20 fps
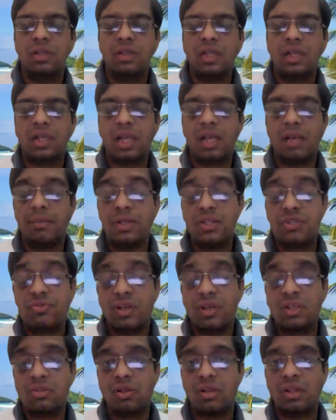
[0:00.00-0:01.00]
There can be
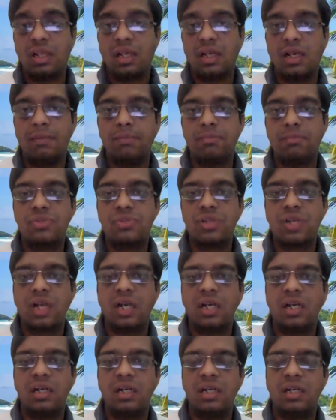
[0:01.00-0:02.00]
streaks on the gums
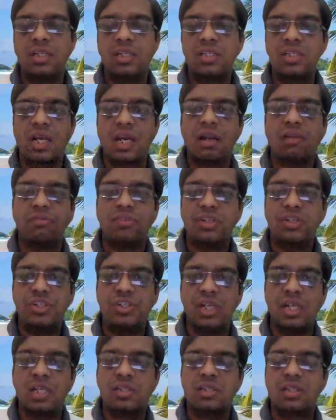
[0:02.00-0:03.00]
and inside of the
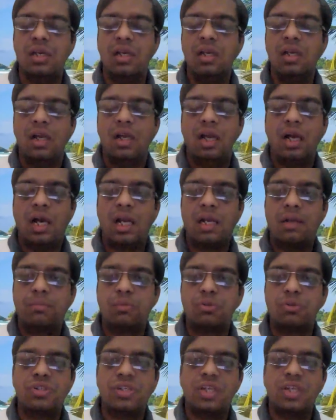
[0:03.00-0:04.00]
cheeks and
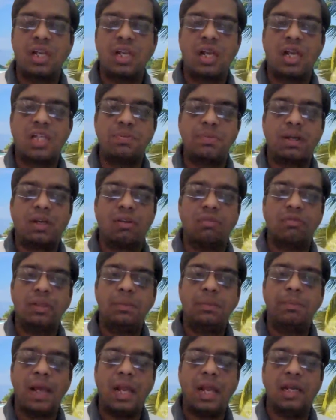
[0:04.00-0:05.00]
posterior aspect of
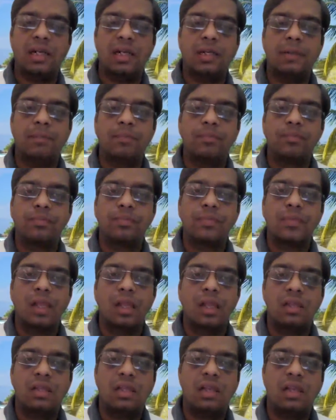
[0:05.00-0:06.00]
the palate.
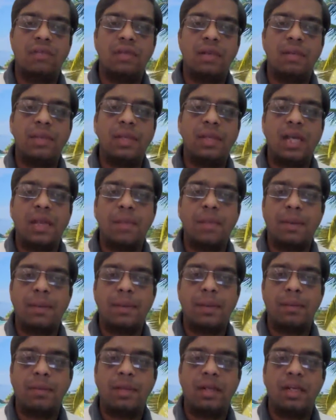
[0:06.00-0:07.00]
There will be
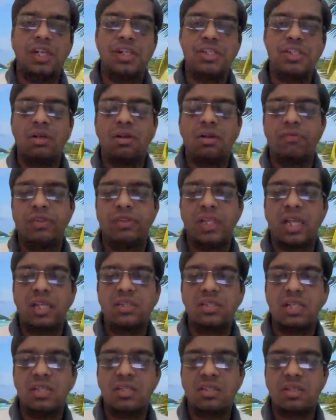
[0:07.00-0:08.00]
hyperpigmentation of the
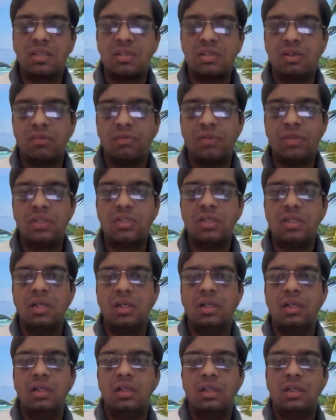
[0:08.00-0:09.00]
extensor surface.
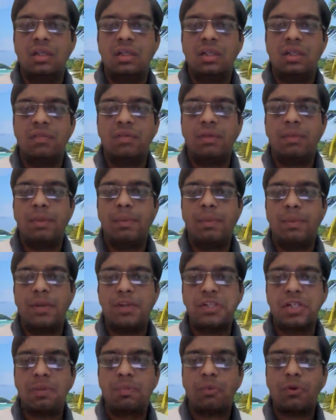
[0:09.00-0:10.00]
There will be
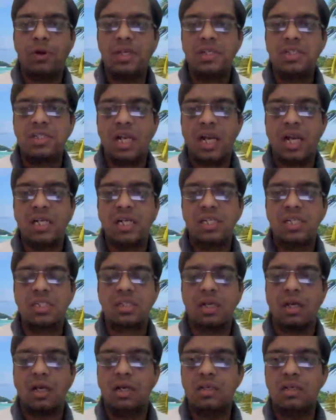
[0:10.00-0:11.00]
pressure points and
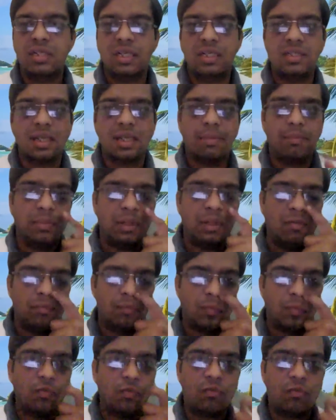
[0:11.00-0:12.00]
scars, example,
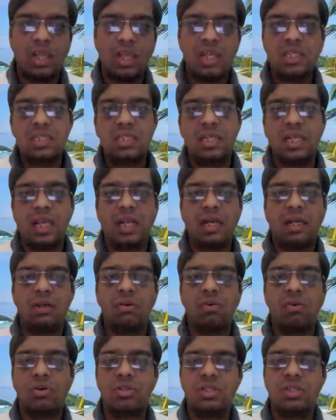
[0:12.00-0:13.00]
face, neck,
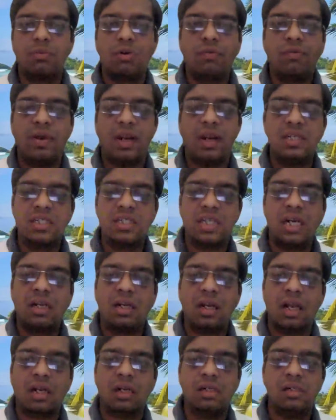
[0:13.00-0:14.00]
dorsum of hands
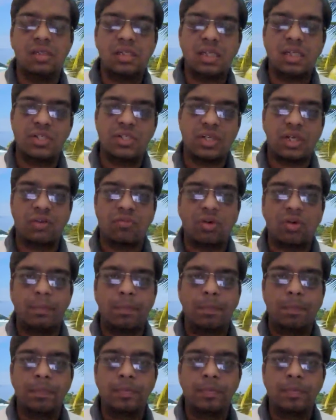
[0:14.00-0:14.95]
and knuckles, etc.